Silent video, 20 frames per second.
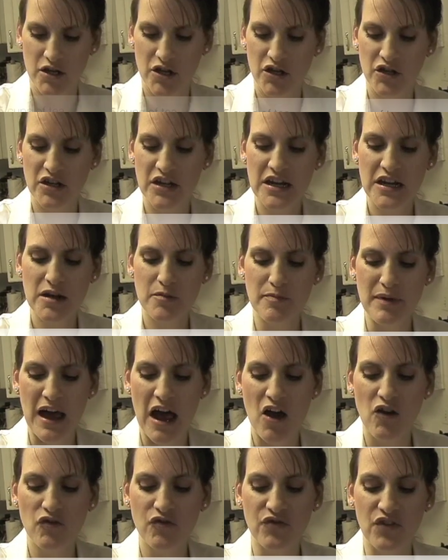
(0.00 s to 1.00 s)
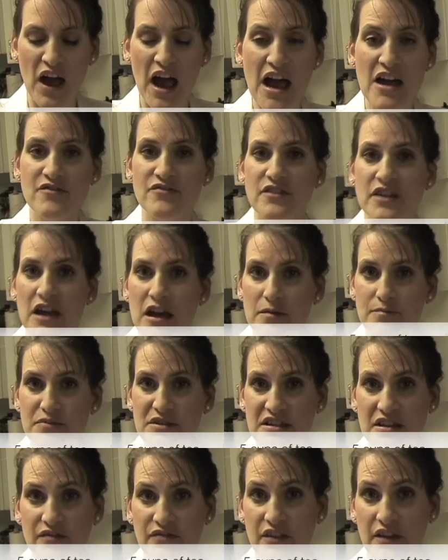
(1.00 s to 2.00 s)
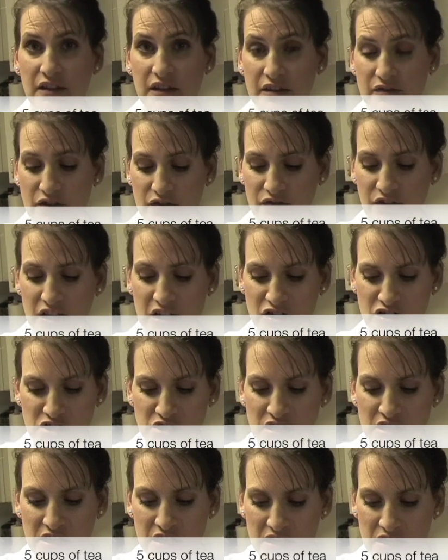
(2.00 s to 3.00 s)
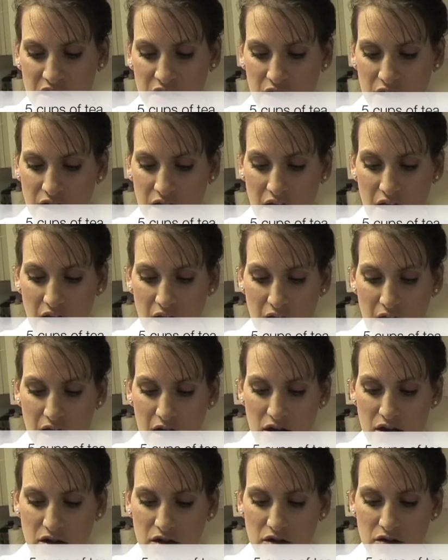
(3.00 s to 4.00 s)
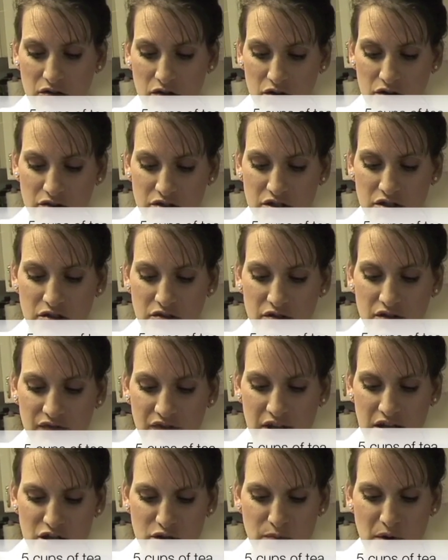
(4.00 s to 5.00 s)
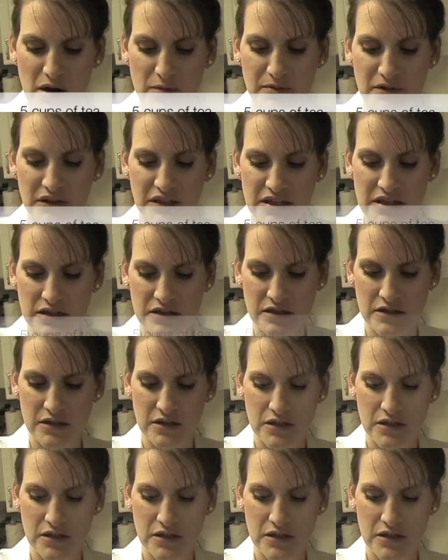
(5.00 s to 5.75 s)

You need about 5 cups of the liver flush tea in order to do the flush properly.